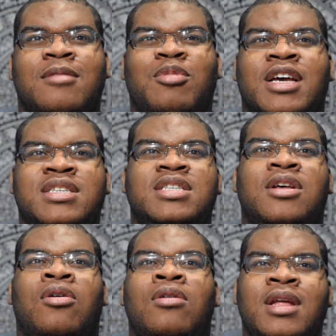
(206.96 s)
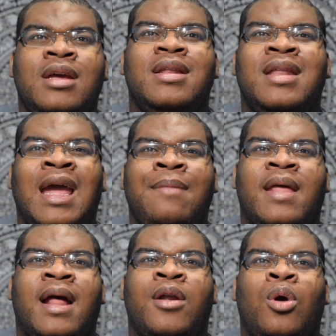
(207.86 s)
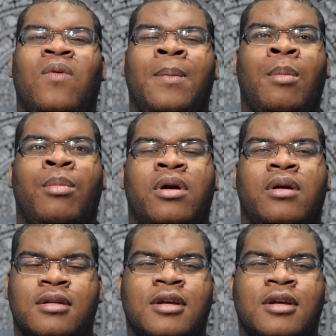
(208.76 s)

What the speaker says: Because he's the only name that I don't remember.